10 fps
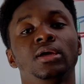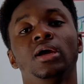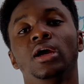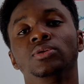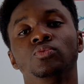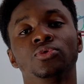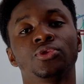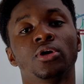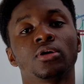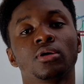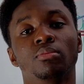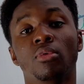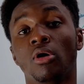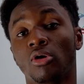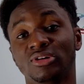And we'll talk
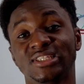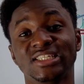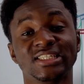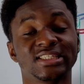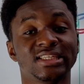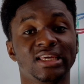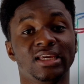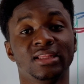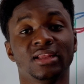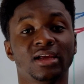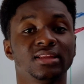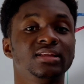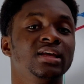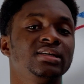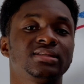more on this in the
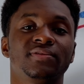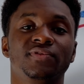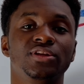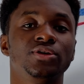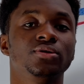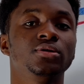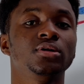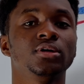next video.